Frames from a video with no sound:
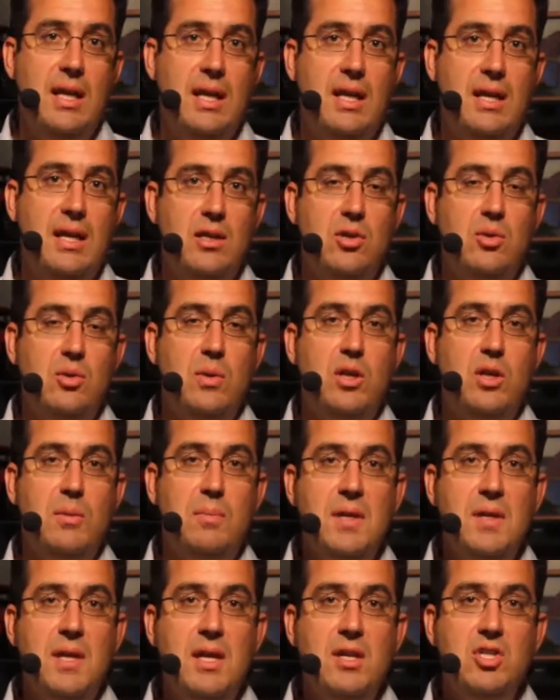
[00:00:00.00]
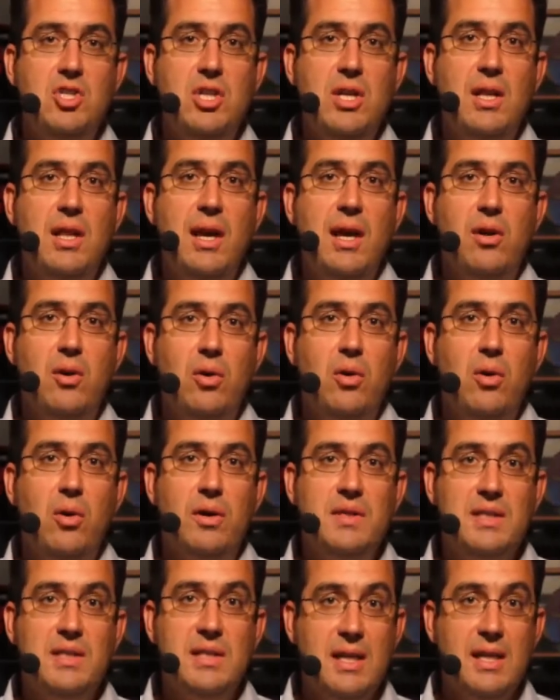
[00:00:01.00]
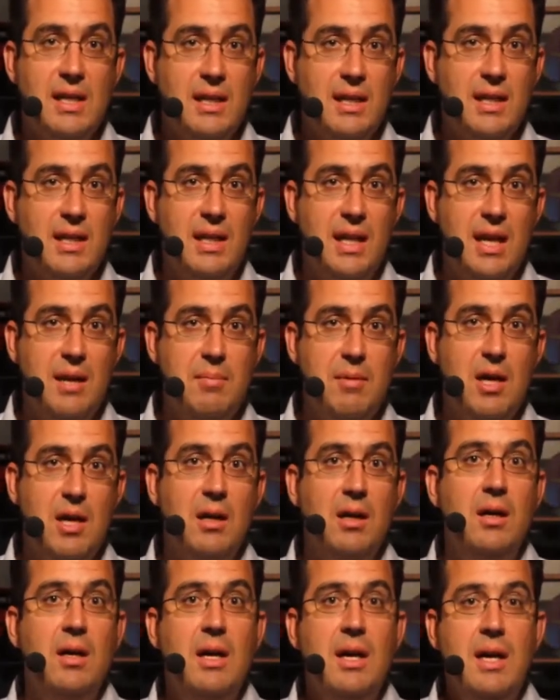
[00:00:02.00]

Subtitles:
in doing a PhD later or staying in academia,